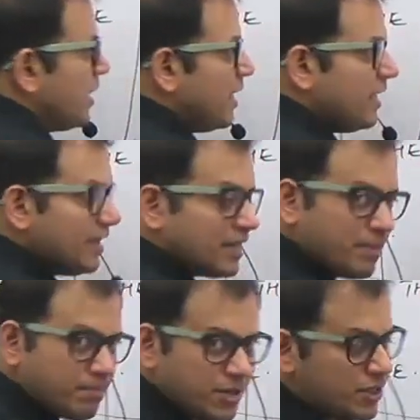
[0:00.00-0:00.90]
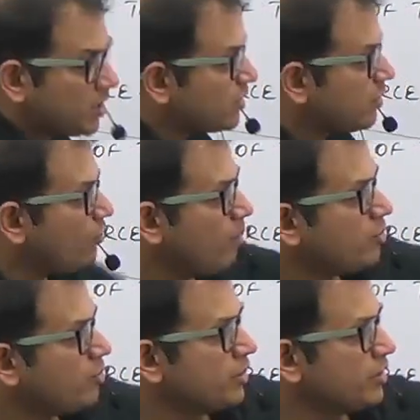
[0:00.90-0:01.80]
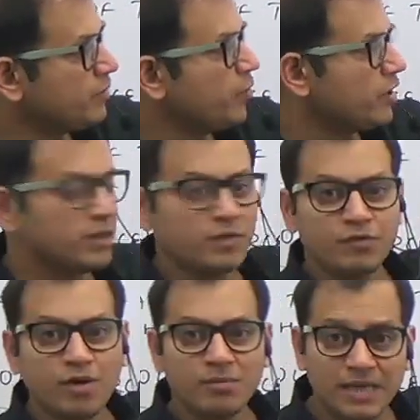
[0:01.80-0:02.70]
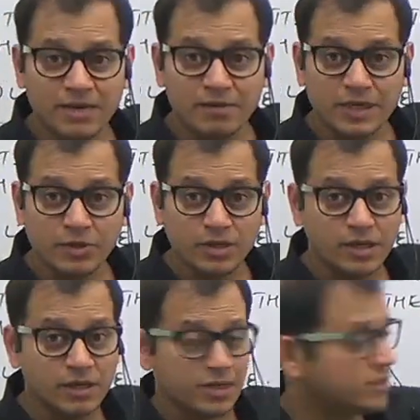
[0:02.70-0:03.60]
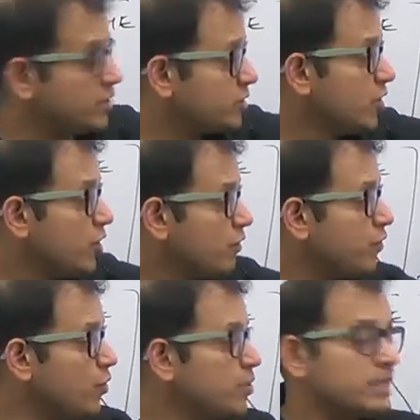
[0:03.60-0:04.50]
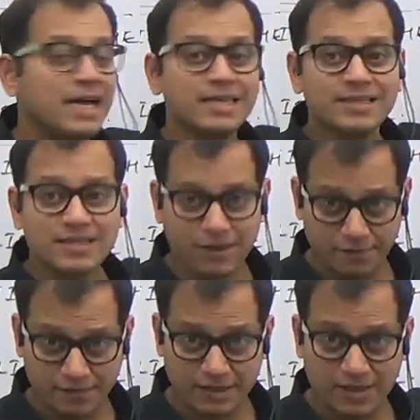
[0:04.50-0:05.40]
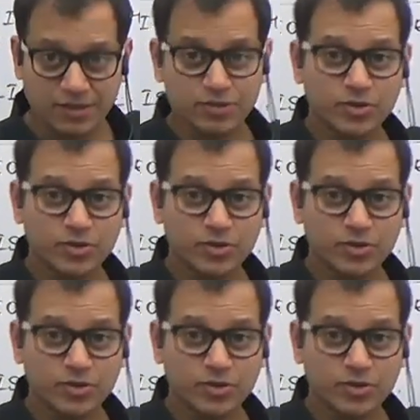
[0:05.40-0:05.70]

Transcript: In the temperature, the warm ocean water from the equatorial regions flows as a surface current.